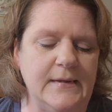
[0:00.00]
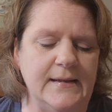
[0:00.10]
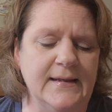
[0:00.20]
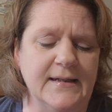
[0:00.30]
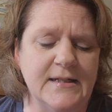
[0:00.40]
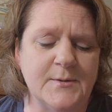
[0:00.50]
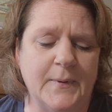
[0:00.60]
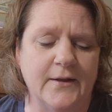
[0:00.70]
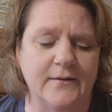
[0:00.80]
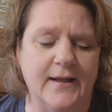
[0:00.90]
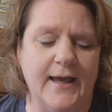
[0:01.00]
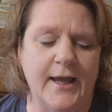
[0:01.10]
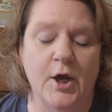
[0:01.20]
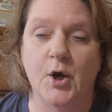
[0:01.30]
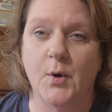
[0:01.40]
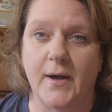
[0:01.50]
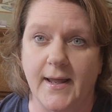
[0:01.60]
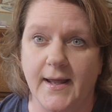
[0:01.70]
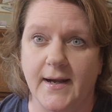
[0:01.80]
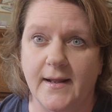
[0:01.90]
It is spelled
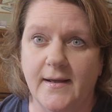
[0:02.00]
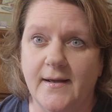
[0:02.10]
Konvicka.